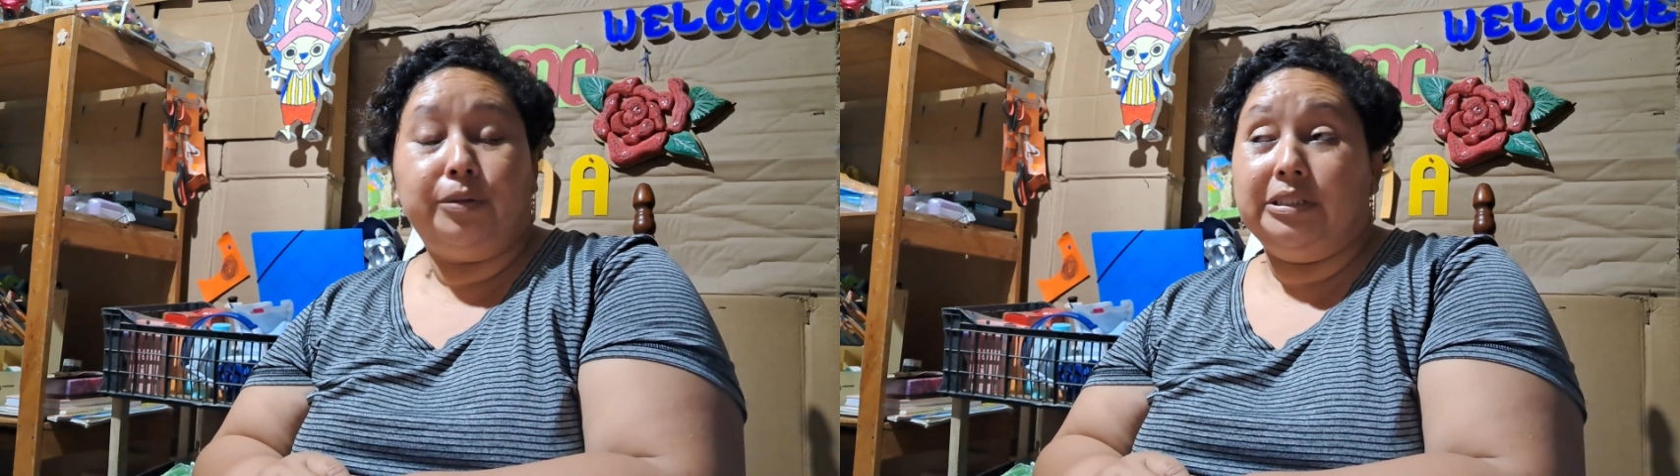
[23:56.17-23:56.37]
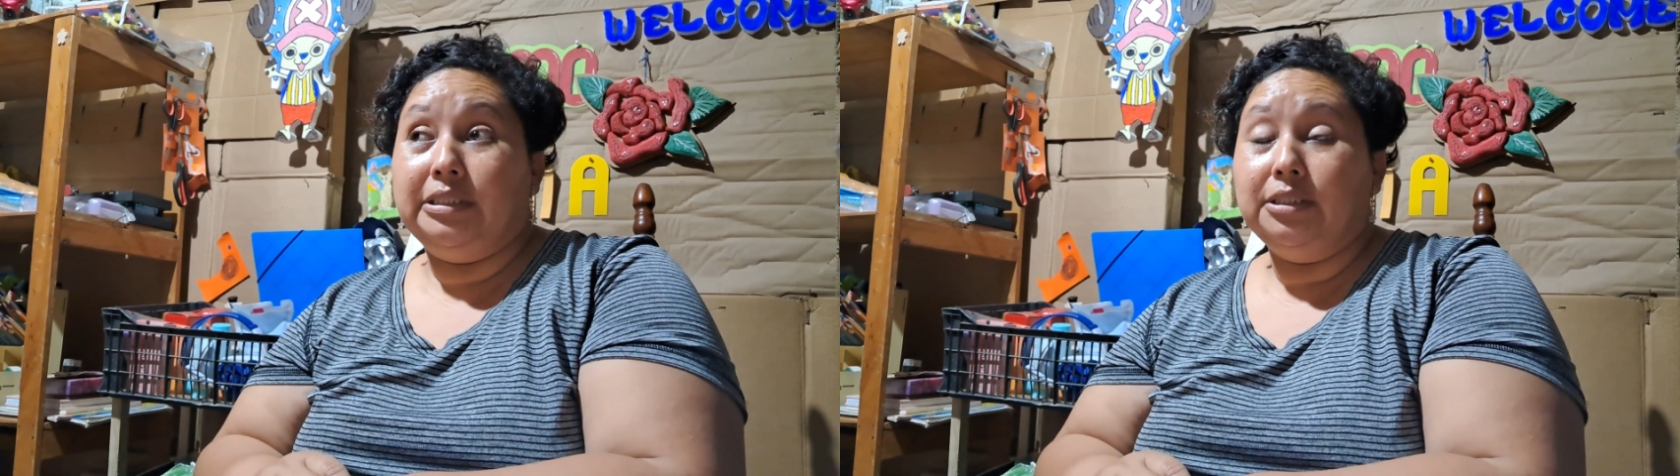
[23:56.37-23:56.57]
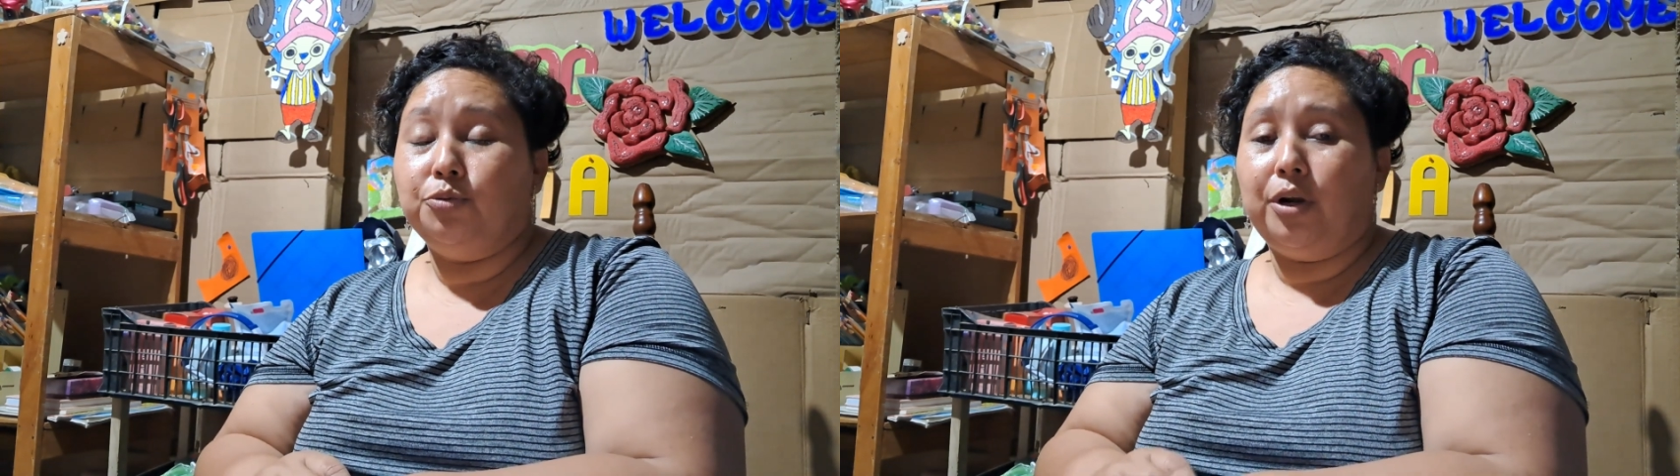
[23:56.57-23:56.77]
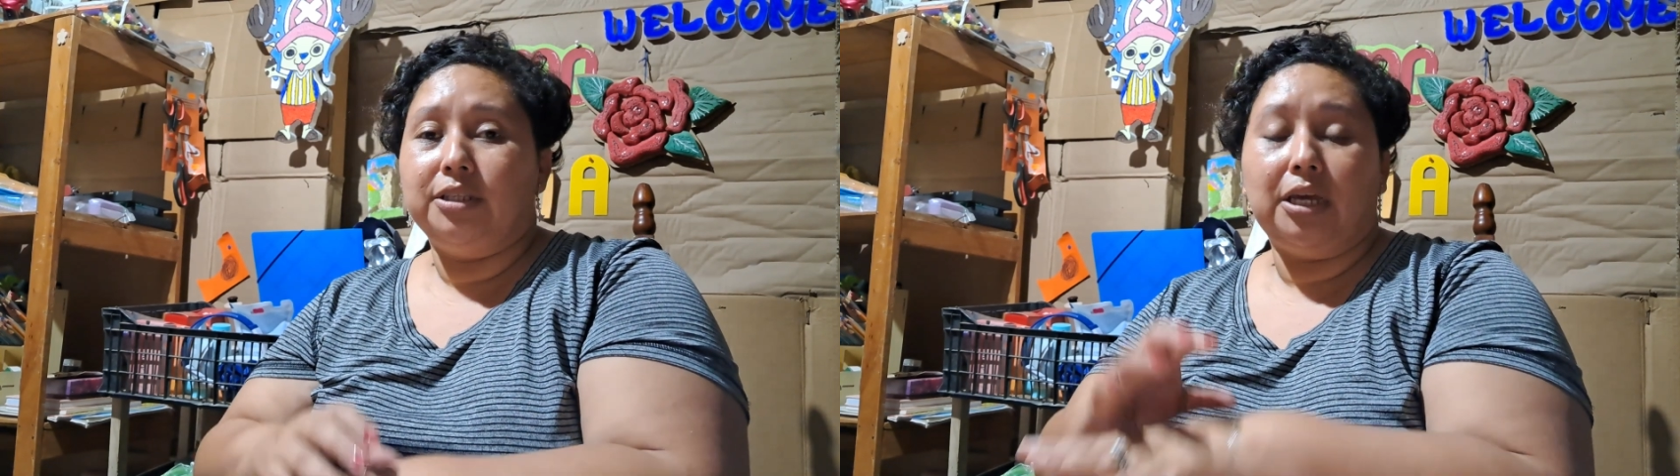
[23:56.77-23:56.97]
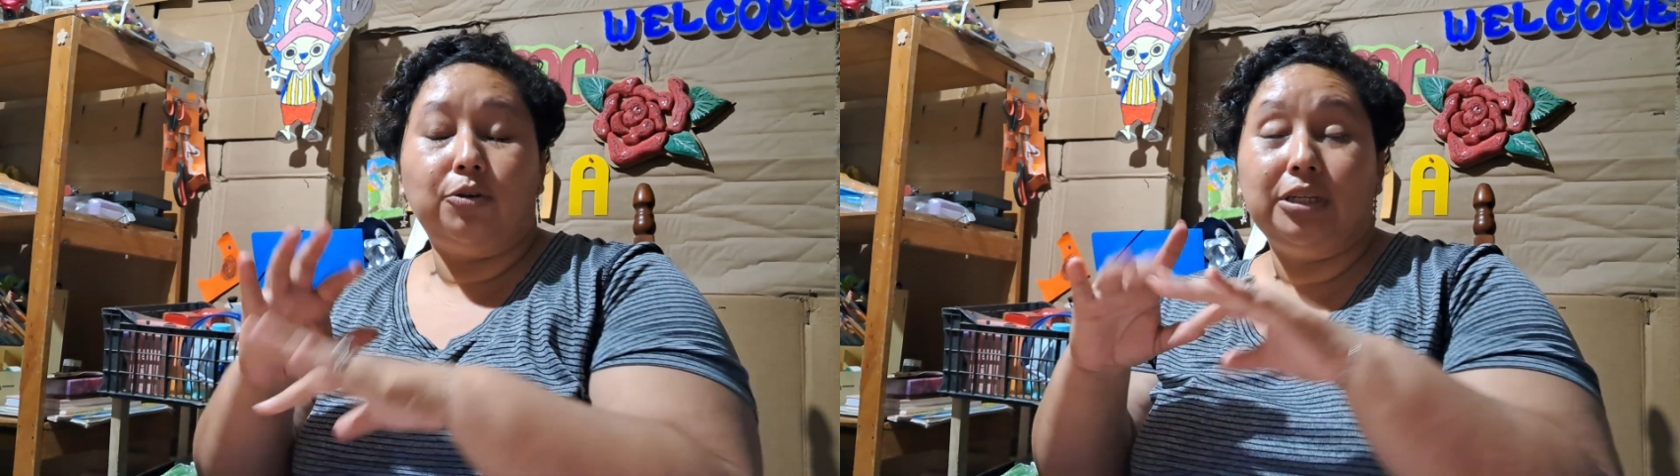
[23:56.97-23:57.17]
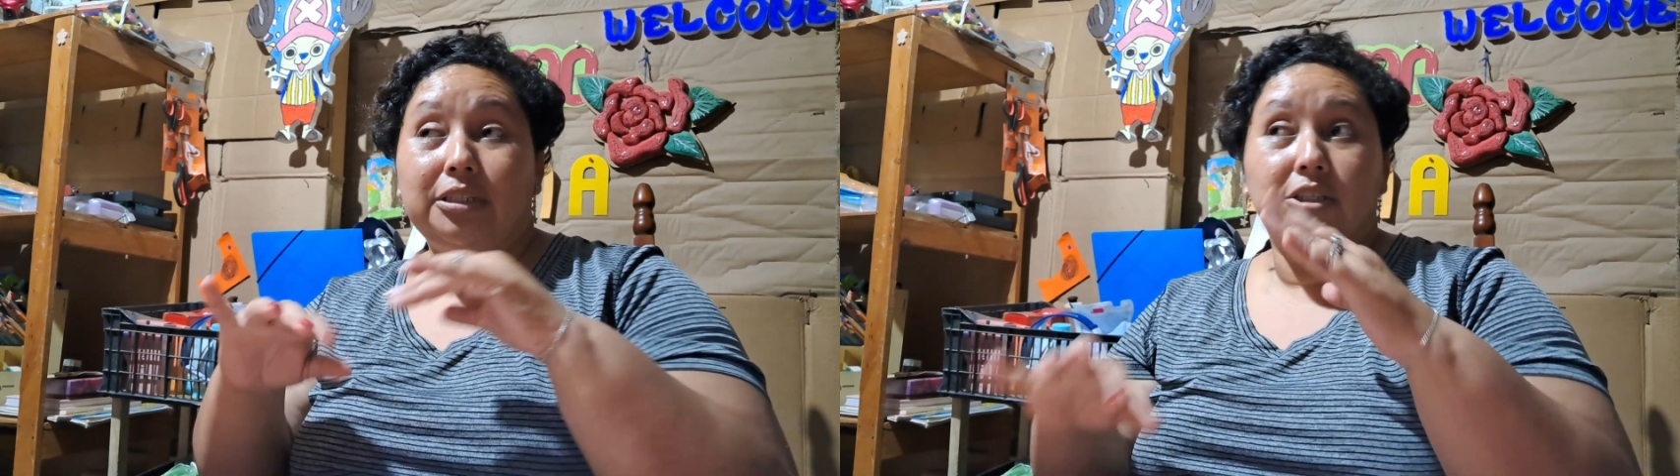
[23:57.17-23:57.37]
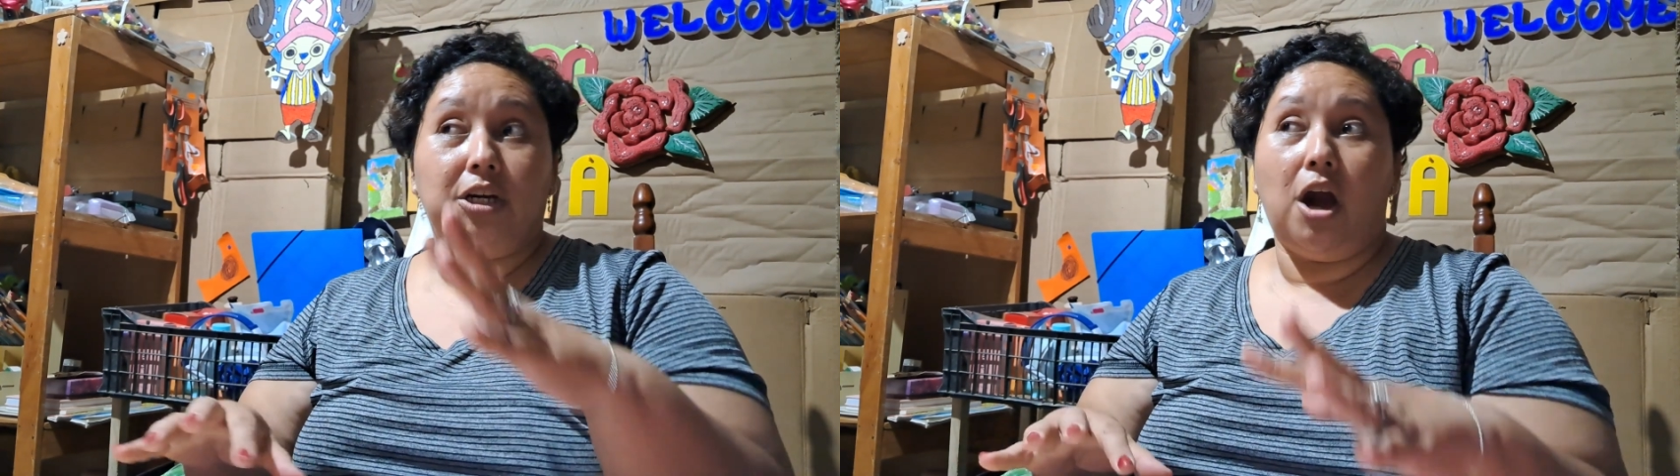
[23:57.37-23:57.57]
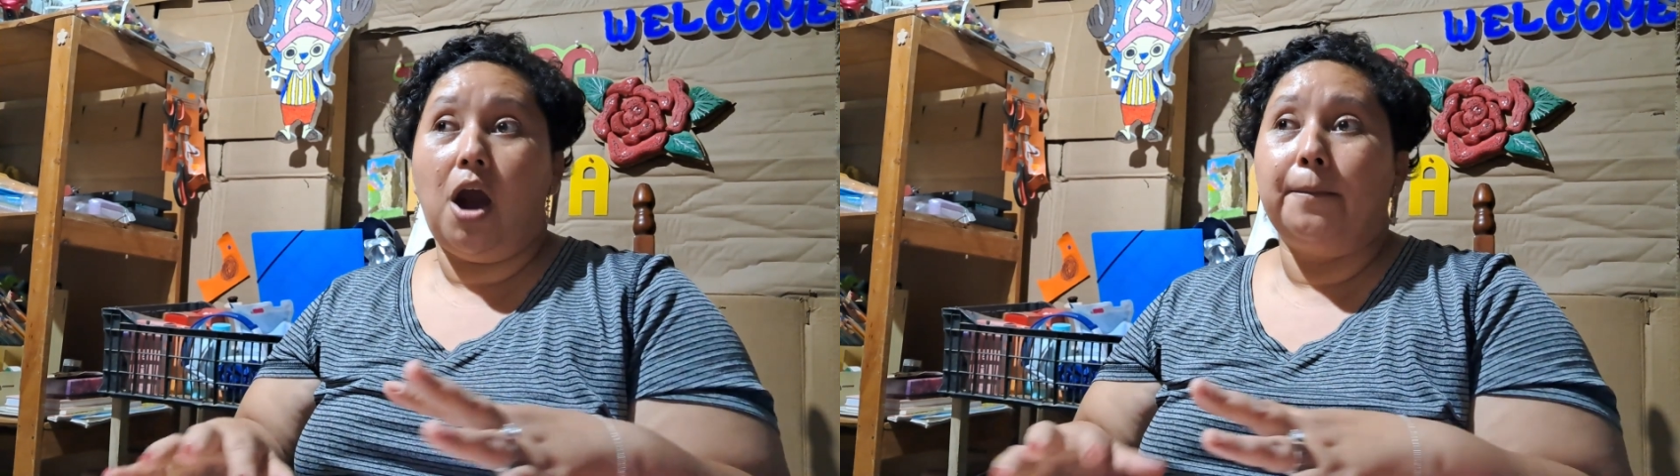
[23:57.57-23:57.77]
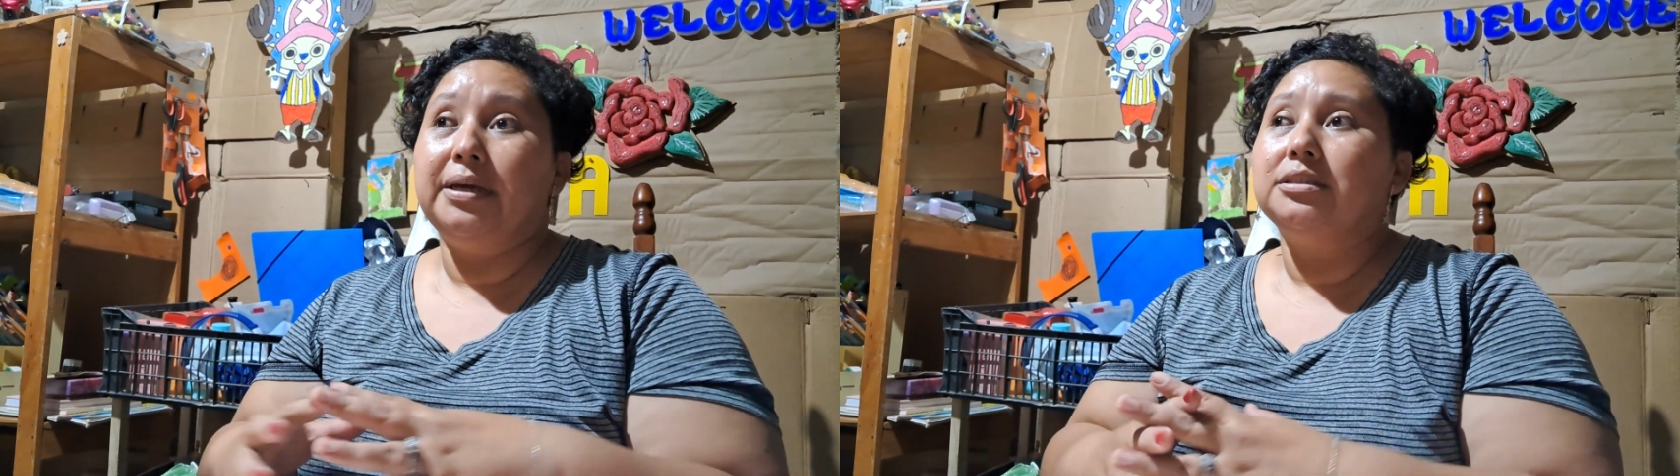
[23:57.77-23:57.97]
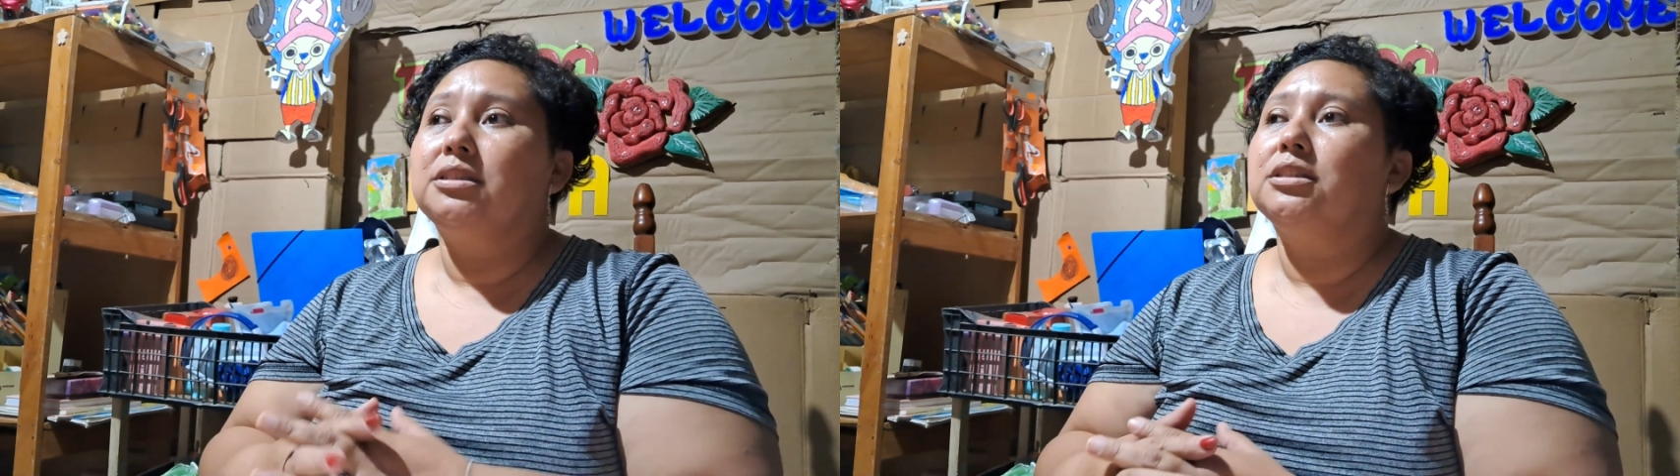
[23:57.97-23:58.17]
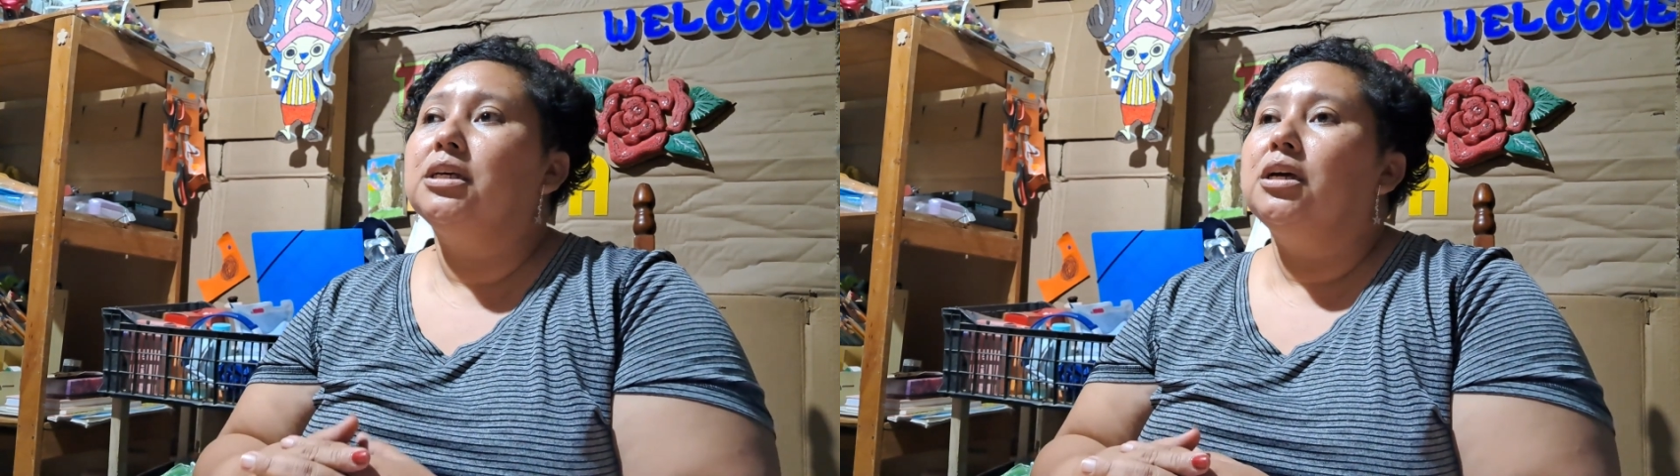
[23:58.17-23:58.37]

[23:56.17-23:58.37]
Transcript: please write down in the comments